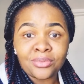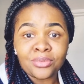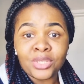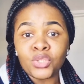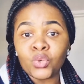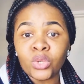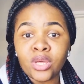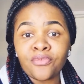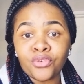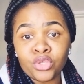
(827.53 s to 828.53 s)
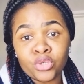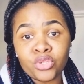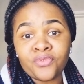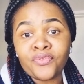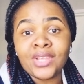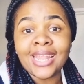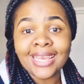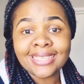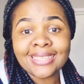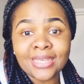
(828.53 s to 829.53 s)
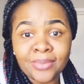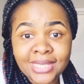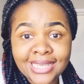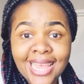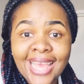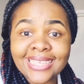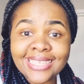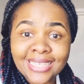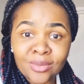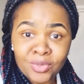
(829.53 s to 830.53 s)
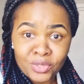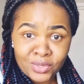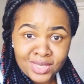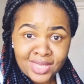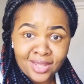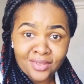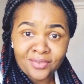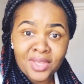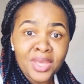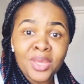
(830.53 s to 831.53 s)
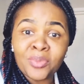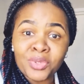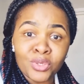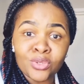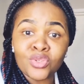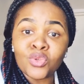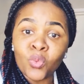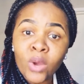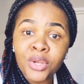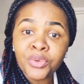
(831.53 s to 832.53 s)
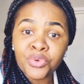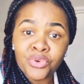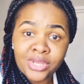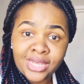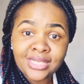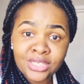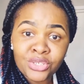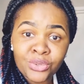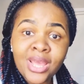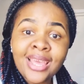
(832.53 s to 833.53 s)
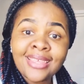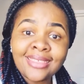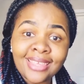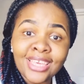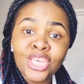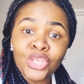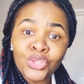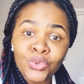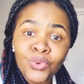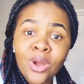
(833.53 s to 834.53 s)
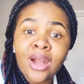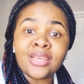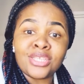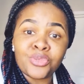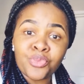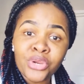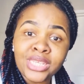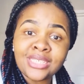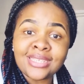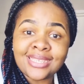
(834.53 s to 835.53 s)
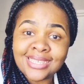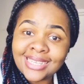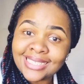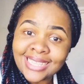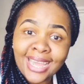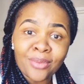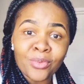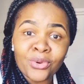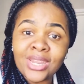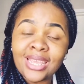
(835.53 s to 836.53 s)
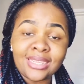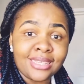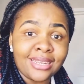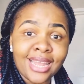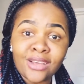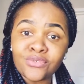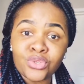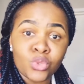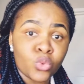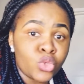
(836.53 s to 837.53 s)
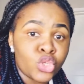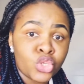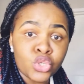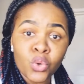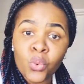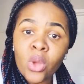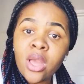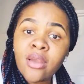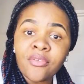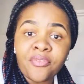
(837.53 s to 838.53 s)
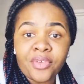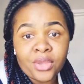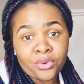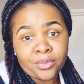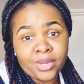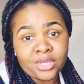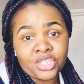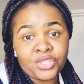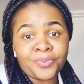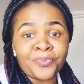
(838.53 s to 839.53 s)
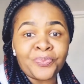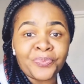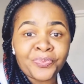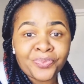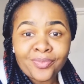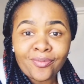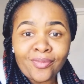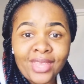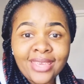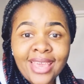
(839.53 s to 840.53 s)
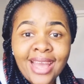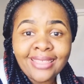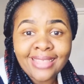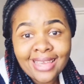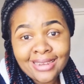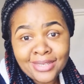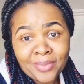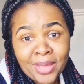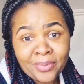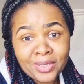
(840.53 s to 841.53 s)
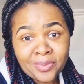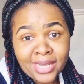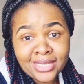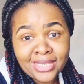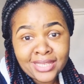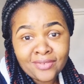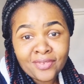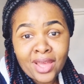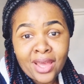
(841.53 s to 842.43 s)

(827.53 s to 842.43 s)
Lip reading: in order for you to feel accepted. Accept yourself, because the one who created you think you are his precious diamond, and he loves you so very much. Yeah, that is my perspective